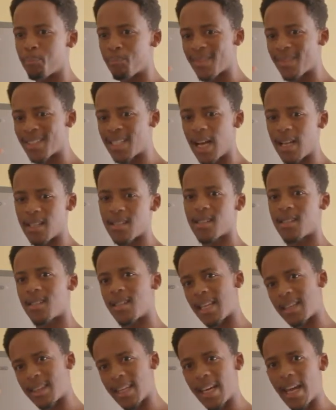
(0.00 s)
tasks
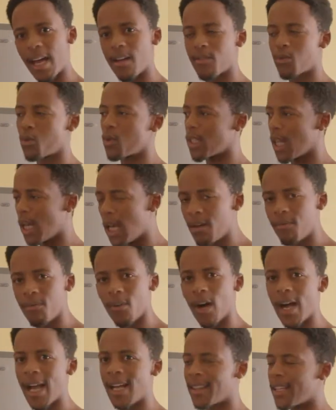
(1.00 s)
that they have to
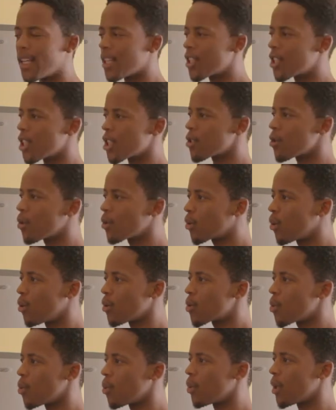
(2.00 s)
deliver, and they're
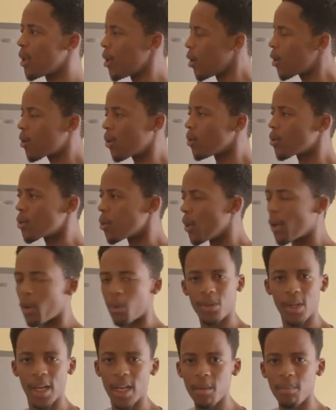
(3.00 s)
not going to work
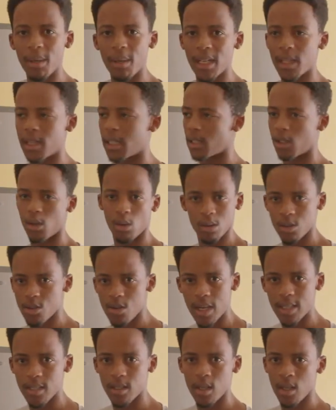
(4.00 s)
with anybody they don't
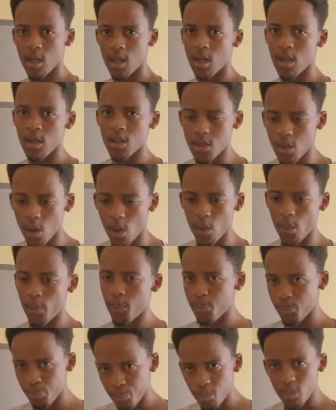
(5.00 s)
trust. So
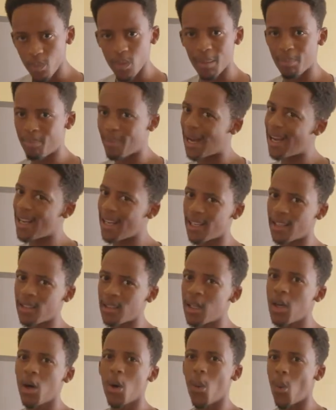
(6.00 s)
buying,
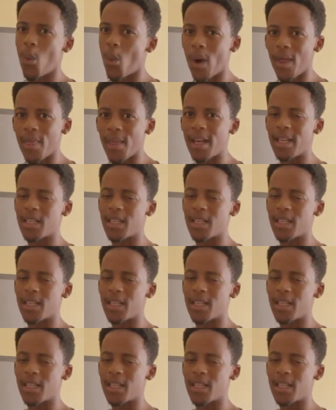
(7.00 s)
whether